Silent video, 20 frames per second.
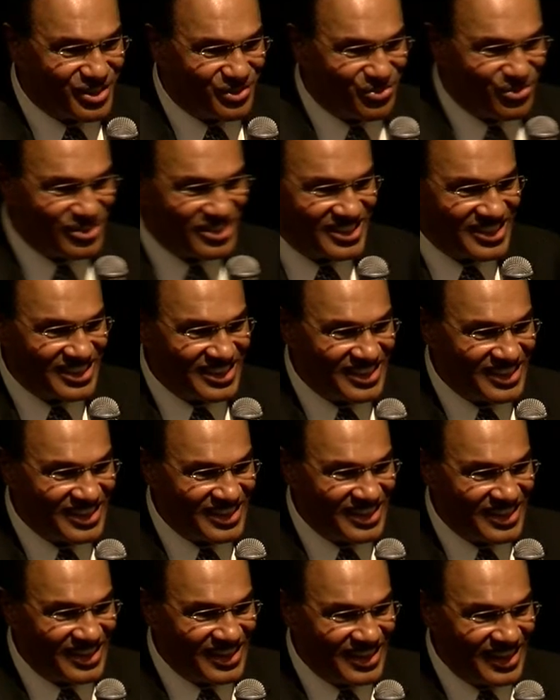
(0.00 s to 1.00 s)
different.
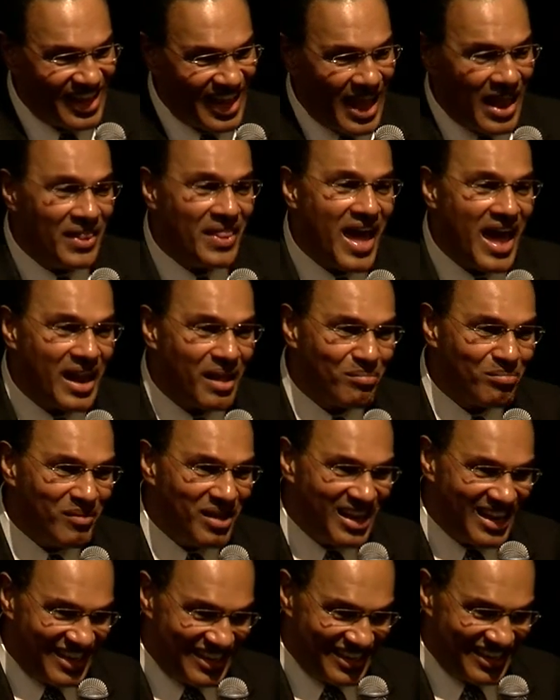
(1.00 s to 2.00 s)
And not
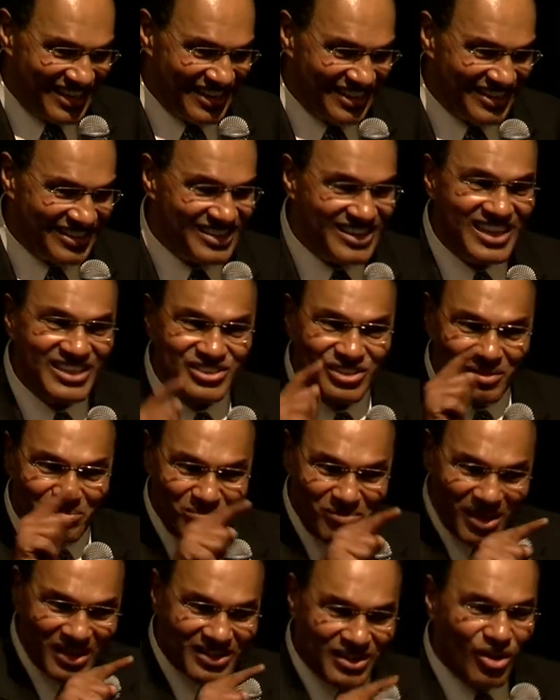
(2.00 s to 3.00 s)
admit it. Need to
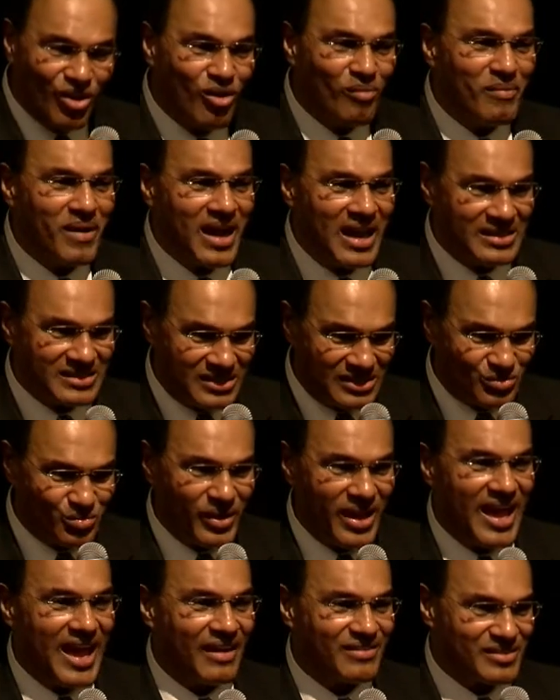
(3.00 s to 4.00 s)
admit their own biases
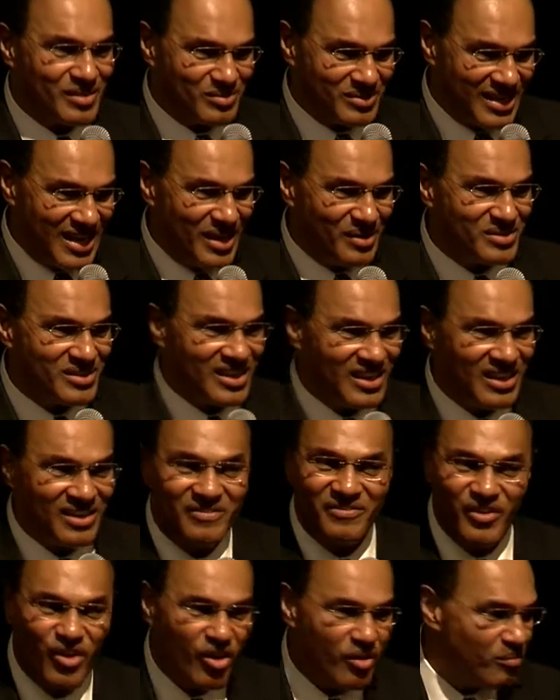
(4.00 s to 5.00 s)
we have sometimes.
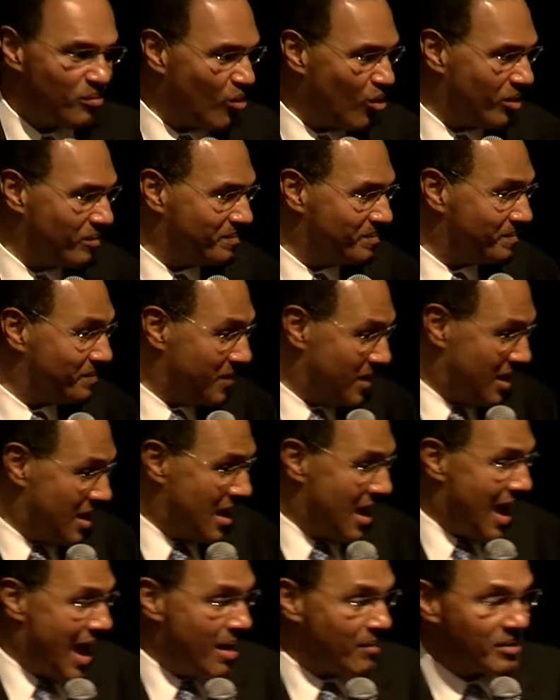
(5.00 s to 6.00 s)
Very important.
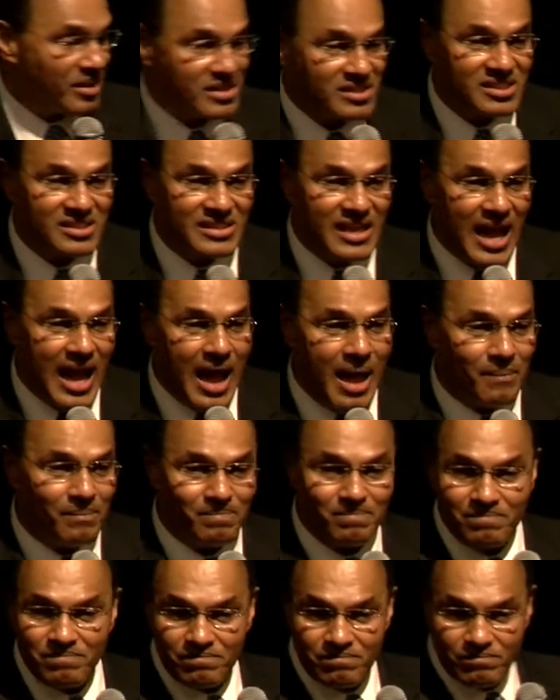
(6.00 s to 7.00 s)
I'm going to
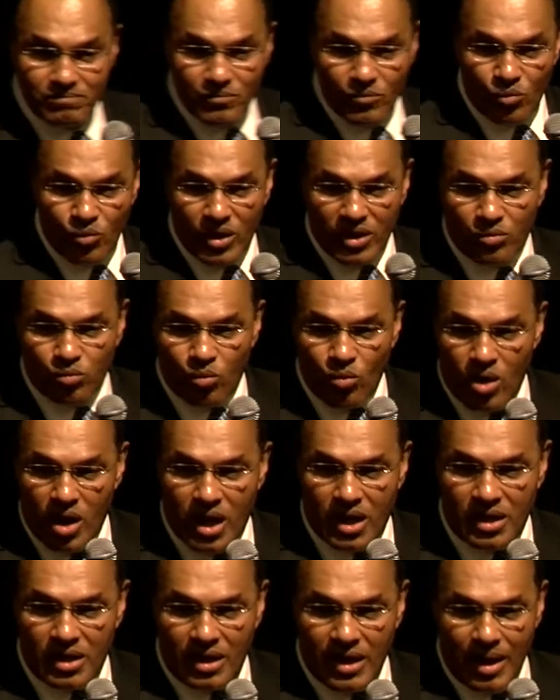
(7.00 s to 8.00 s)
stop with
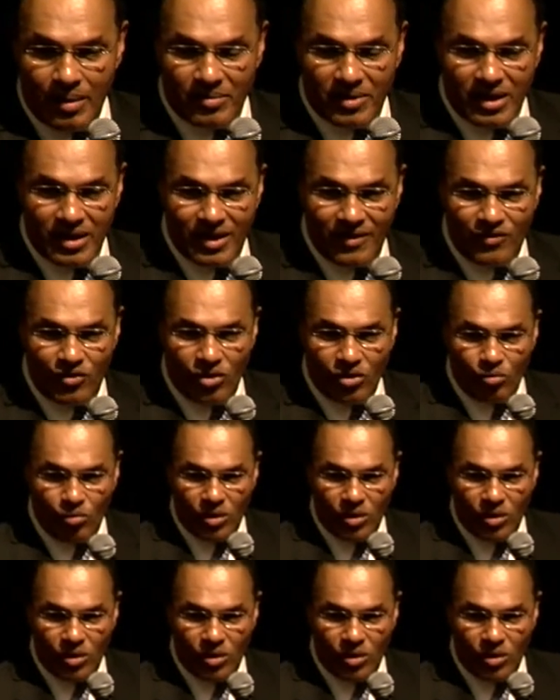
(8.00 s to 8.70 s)
one, I'm going to give you